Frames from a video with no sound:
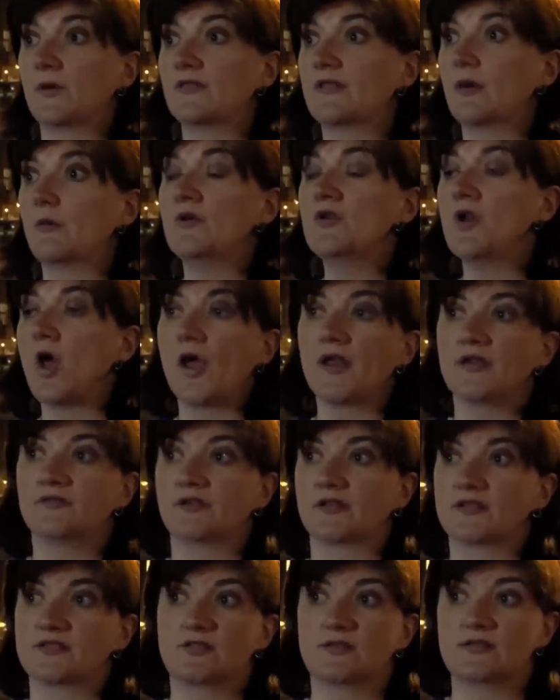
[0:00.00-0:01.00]
but there were nine
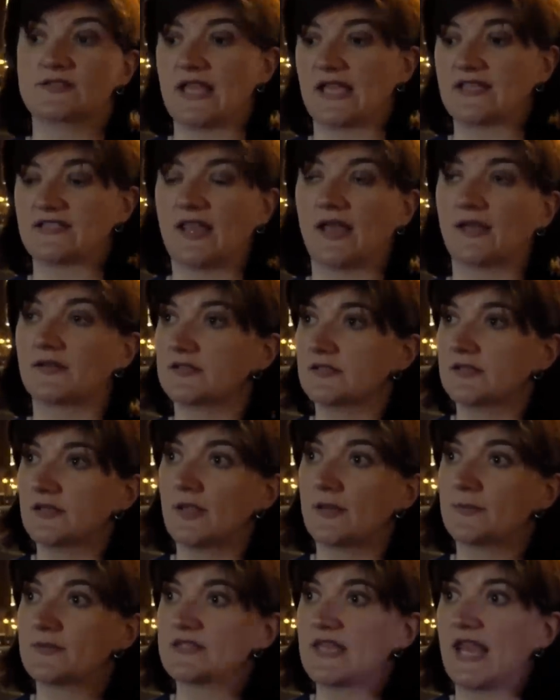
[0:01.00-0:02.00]
of us who sat out
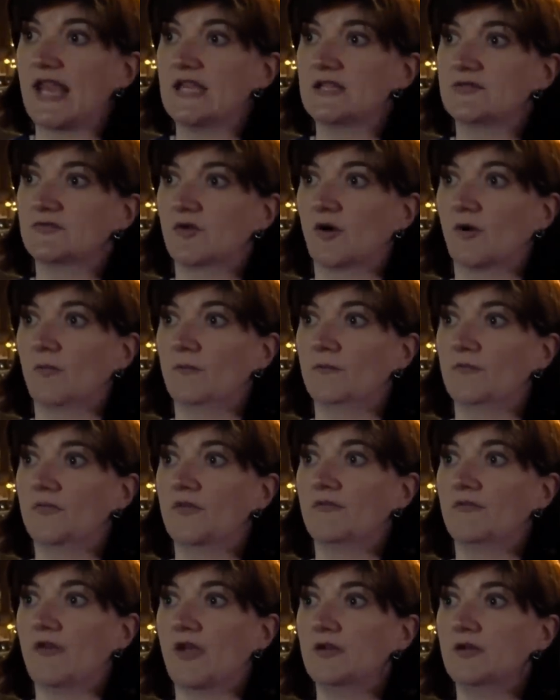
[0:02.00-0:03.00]
and abstained from
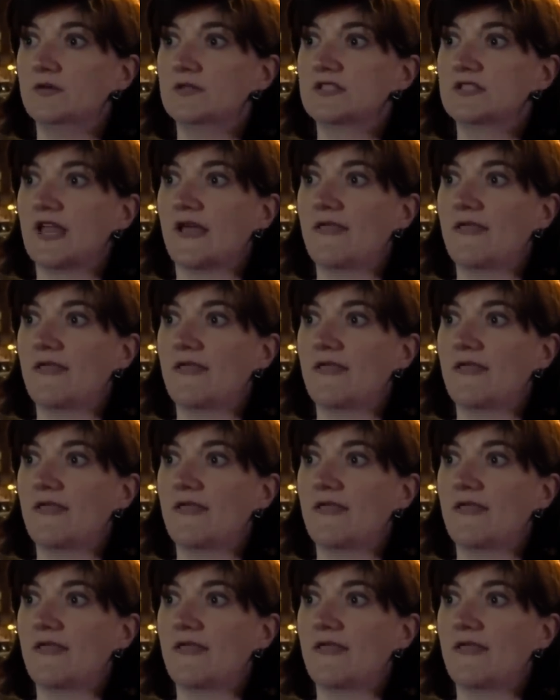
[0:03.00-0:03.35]
the vote,